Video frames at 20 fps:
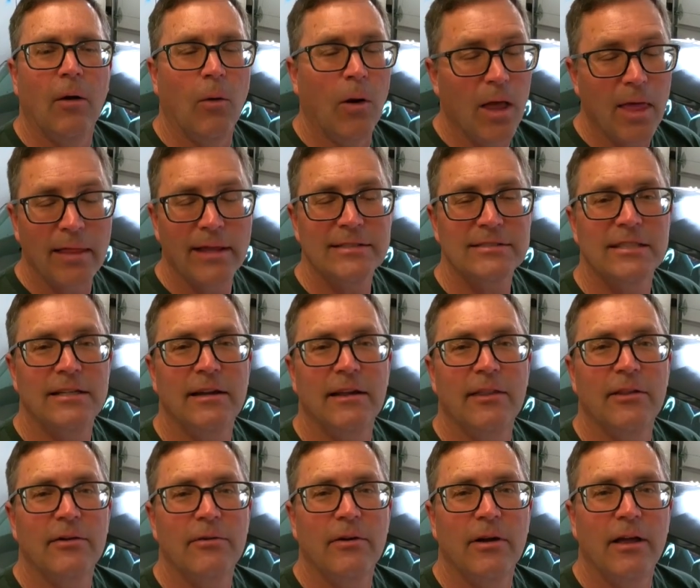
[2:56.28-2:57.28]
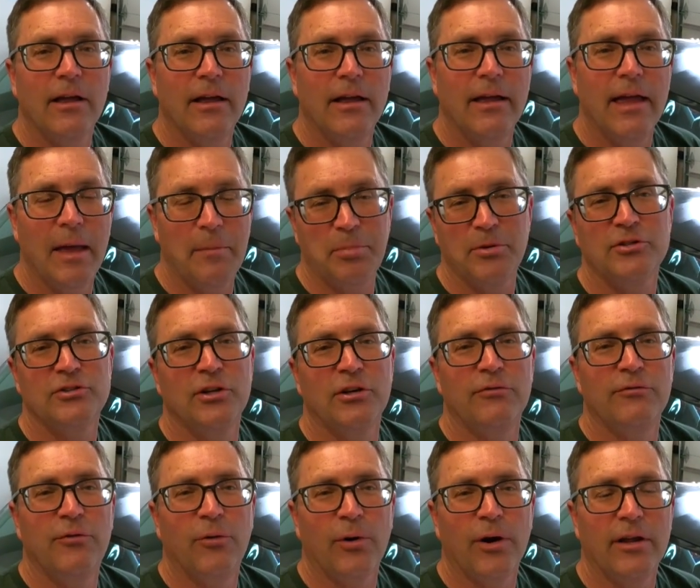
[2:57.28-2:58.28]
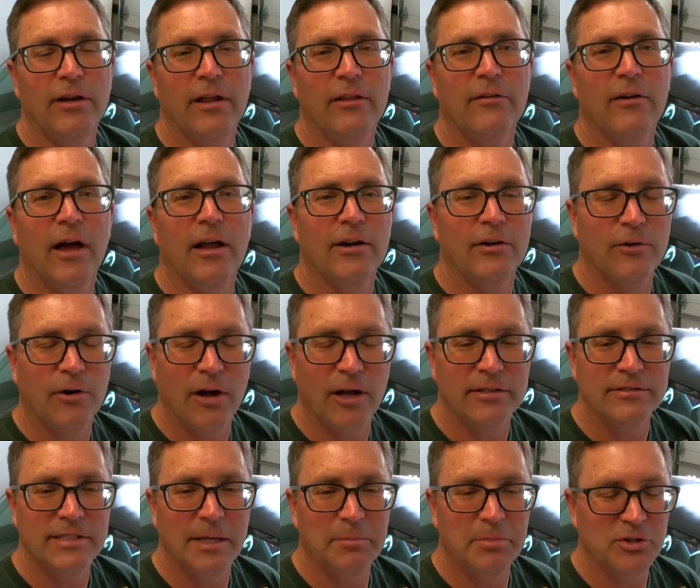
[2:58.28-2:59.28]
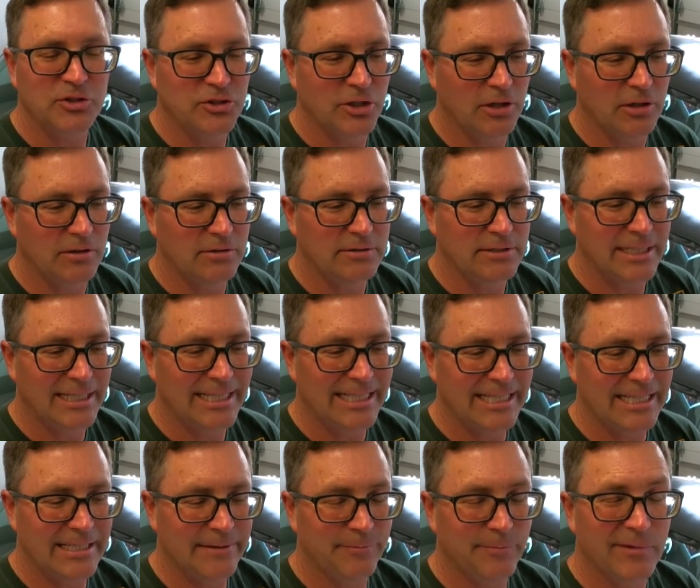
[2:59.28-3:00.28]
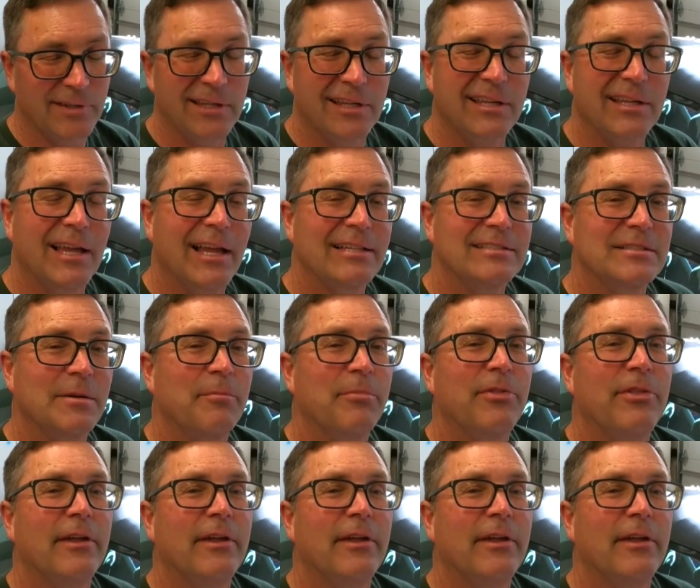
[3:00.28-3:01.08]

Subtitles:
Well, that's another episode for you, another autocross episode. Got some